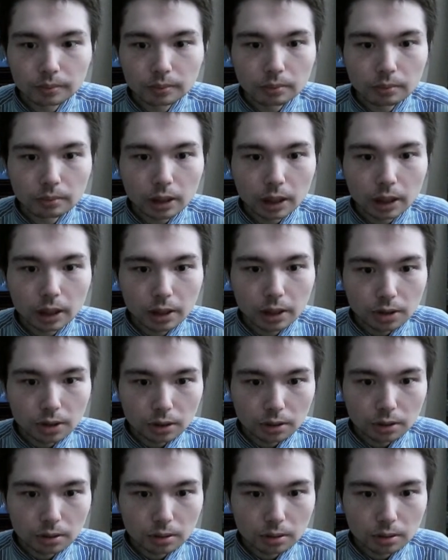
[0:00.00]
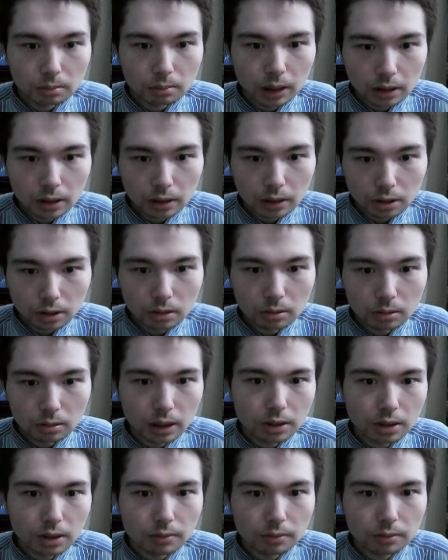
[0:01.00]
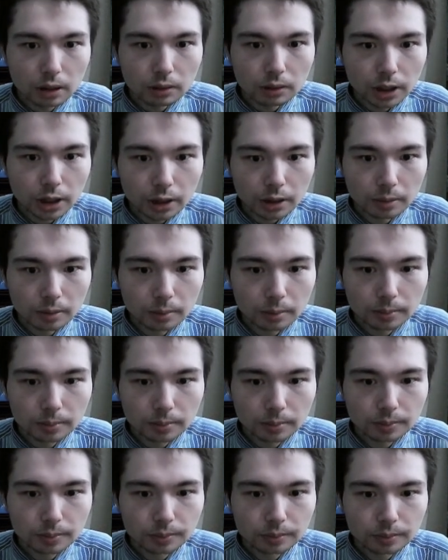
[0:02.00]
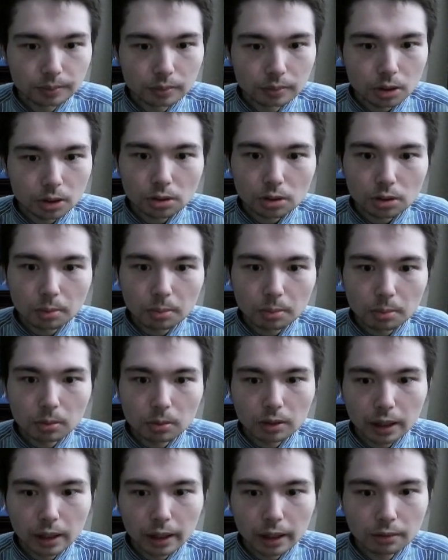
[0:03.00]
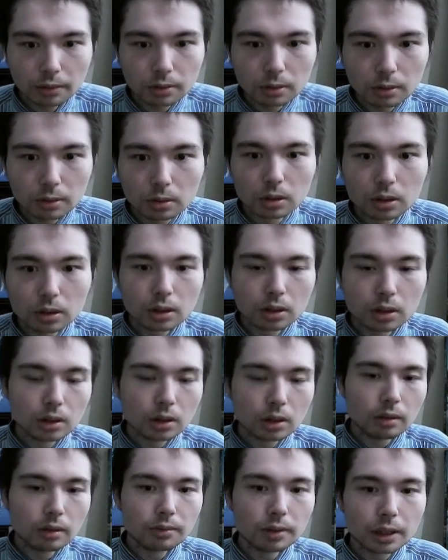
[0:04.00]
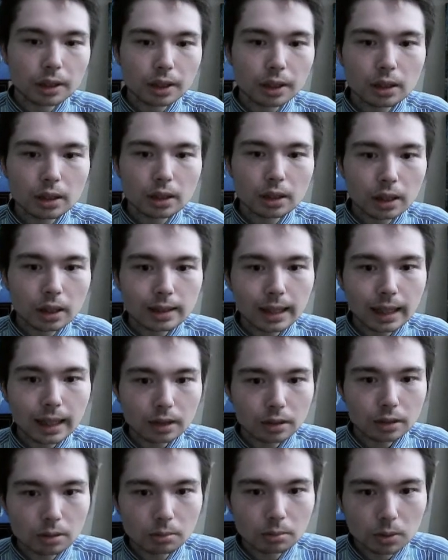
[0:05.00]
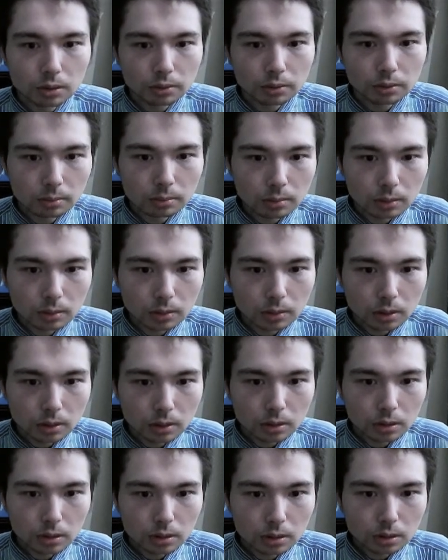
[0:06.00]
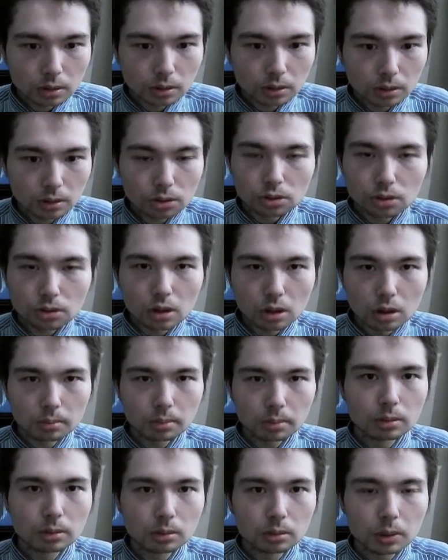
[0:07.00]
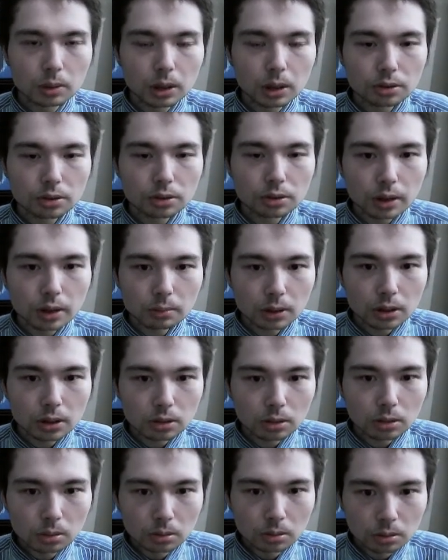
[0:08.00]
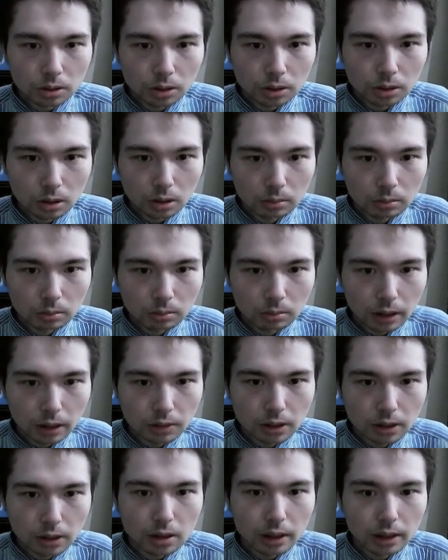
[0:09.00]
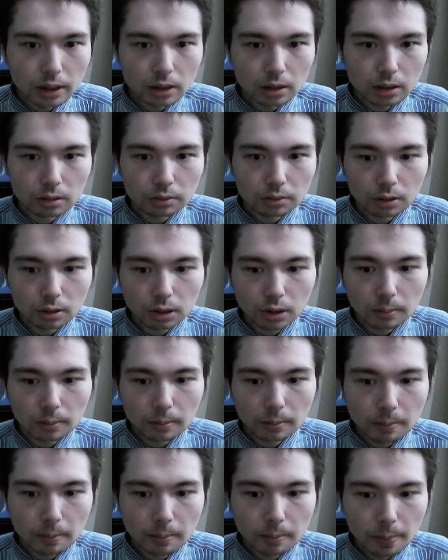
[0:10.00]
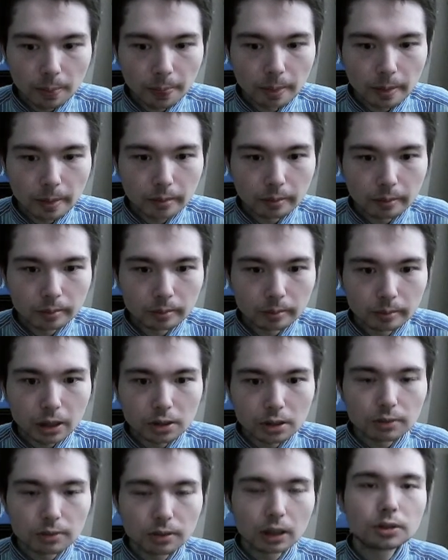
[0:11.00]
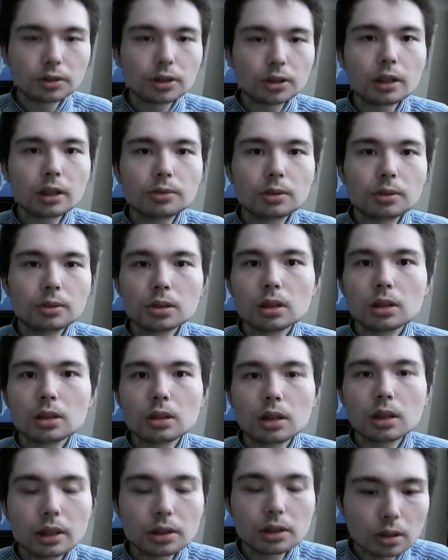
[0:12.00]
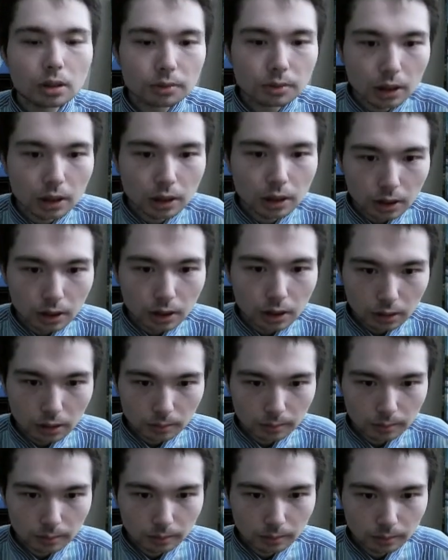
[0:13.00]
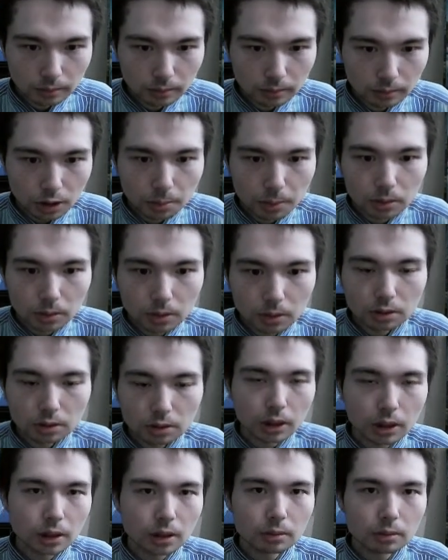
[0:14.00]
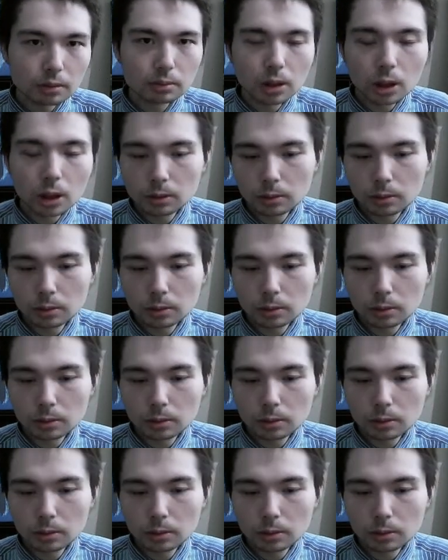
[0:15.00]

Knight a6, planning to go knight c5 check. So you stop it with knight a4. Very nice active move. You stop white's threat, but you also have this idea in the future. Knight c5 check, forcing the knights off. Take, take. This pawn is a runner? No.